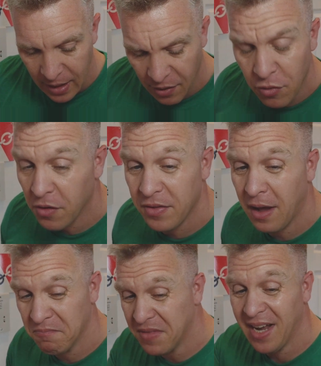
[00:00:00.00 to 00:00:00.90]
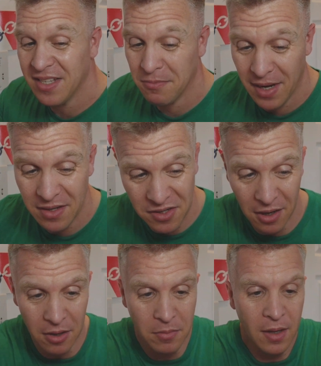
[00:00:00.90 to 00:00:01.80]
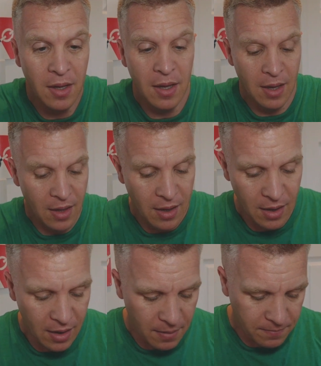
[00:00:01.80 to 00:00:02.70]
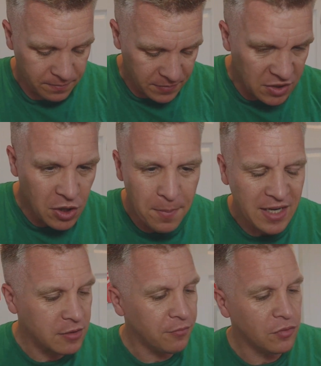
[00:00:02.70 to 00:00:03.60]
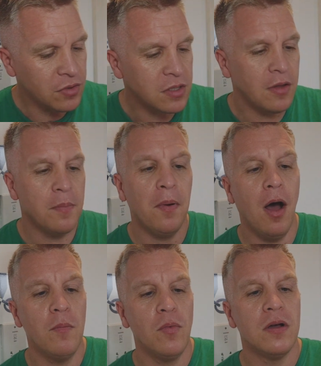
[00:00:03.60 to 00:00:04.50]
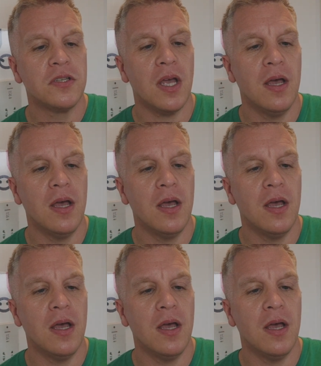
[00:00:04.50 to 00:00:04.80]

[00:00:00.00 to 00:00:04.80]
Got that data made, so let's go back to front. So the balm was